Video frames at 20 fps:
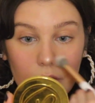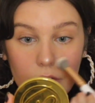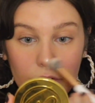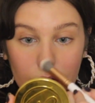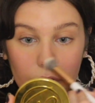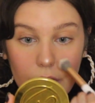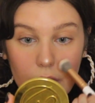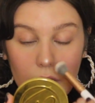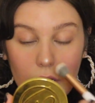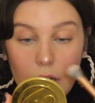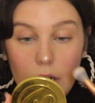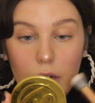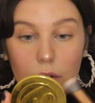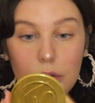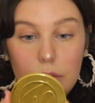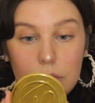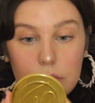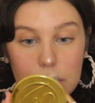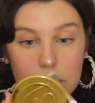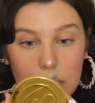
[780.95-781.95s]
for the
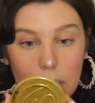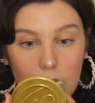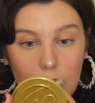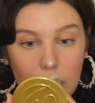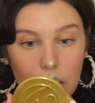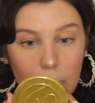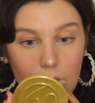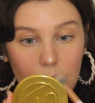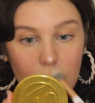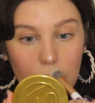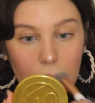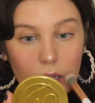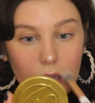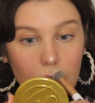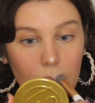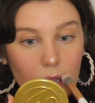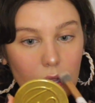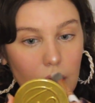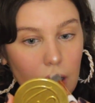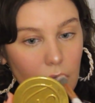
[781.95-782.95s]
nose
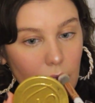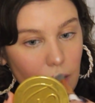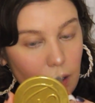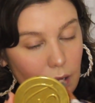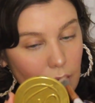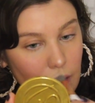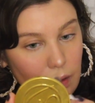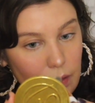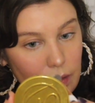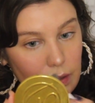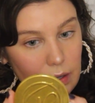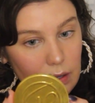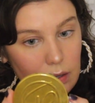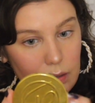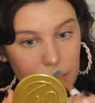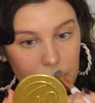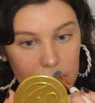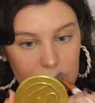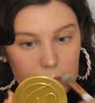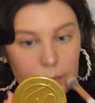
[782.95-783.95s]
and the
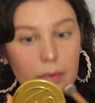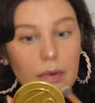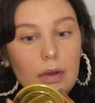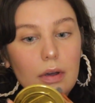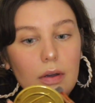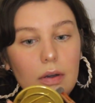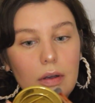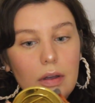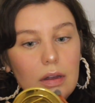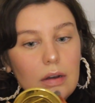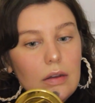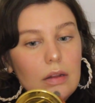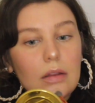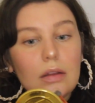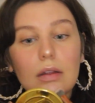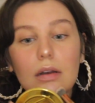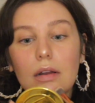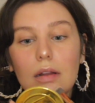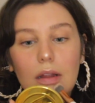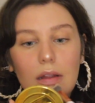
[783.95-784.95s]
cupid's bow and a
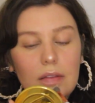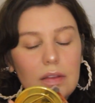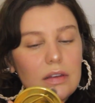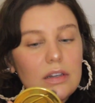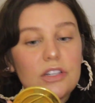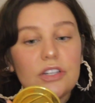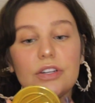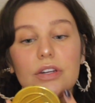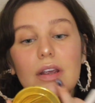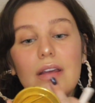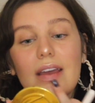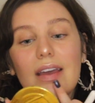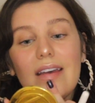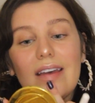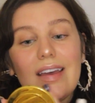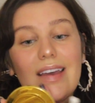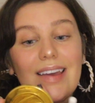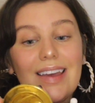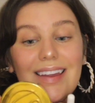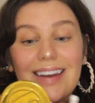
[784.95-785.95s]
little on the
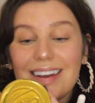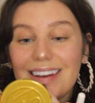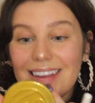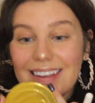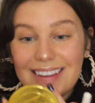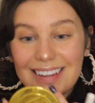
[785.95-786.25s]
chin.